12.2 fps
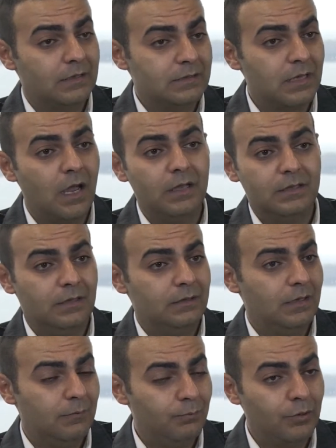the site
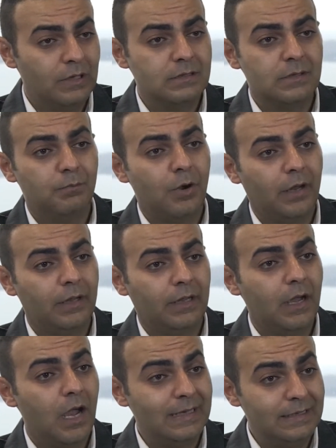and, and putting some
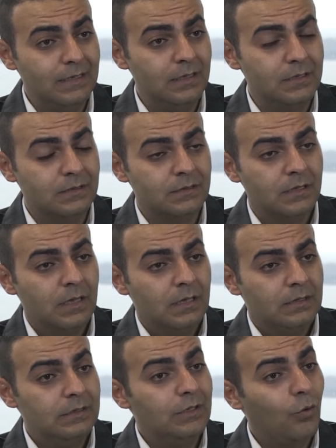marketing ideas,
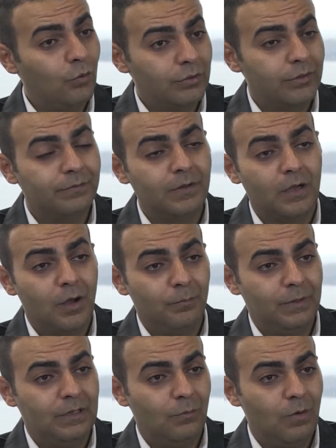the owner of the
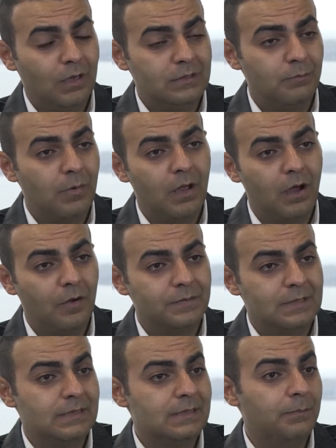company walked in my
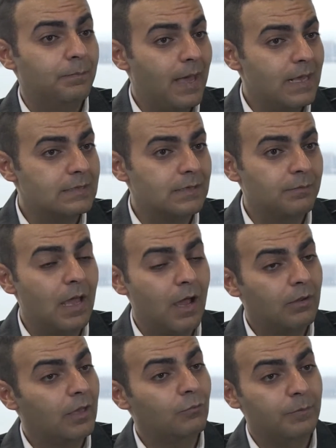office and said, Bassem, how
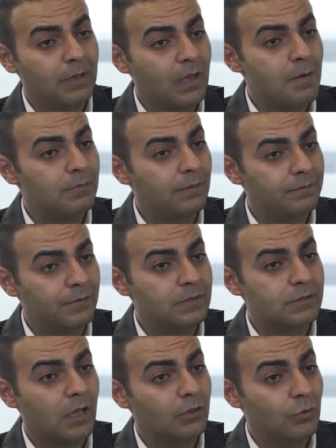can we become the
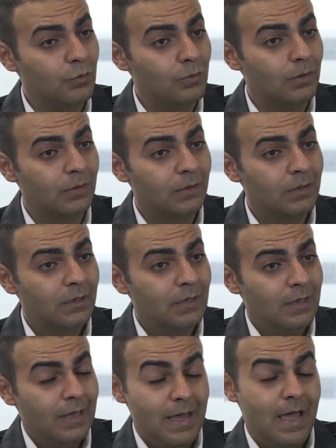first on Google.
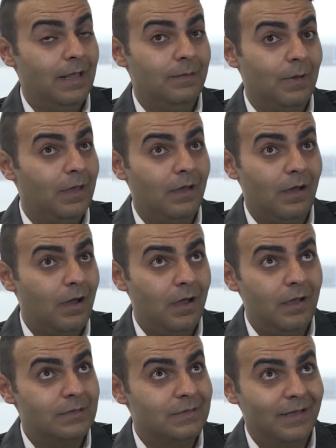And my
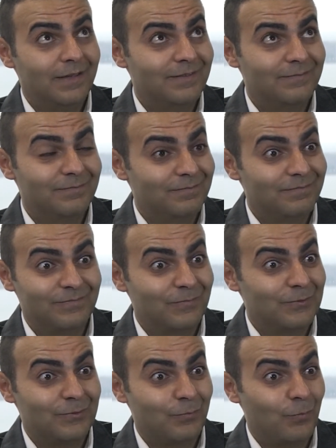eyes like
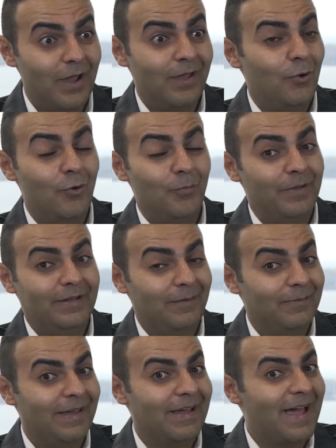were wide open.
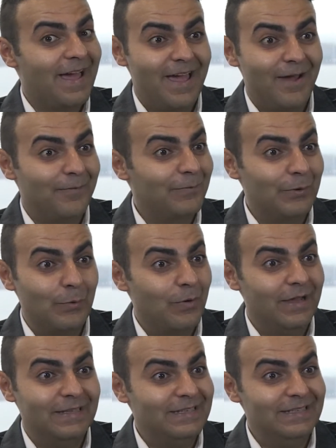I'm like, I have no
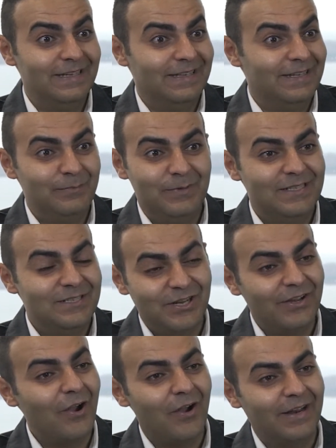idea. Let me
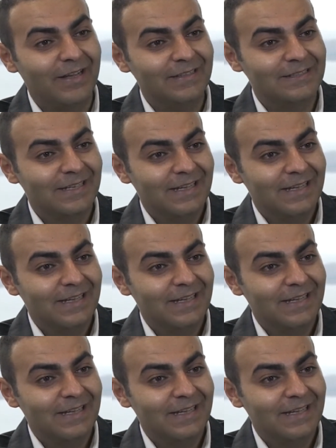check on it.